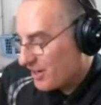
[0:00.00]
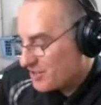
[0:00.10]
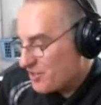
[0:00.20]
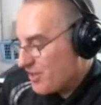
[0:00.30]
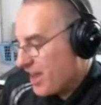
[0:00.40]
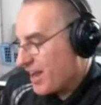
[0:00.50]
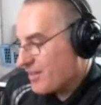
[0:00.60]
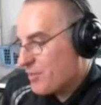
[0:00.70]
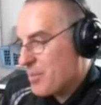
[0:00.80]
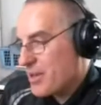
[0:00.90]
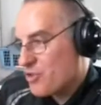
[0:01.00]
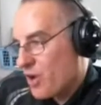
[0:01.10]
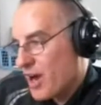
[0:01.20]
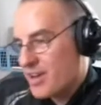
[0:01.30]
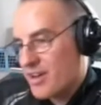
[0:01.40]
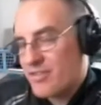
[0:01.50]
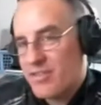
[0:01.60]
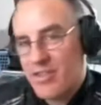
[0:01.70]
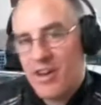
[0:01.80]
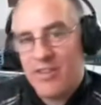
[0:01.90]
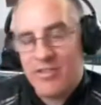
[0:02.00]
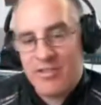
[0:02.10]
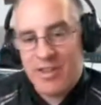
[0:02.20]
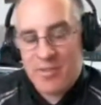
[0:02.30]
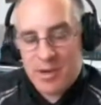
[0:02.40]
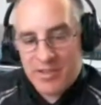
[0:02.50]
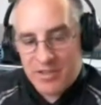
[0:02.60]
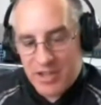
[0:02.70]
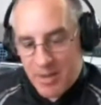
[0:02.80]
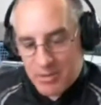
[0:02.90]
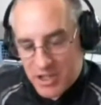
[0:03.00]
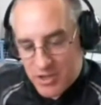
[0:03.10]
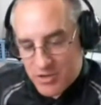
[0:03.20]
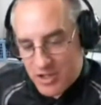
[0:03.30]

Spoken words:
do that, we may try if everybody at the table is interested,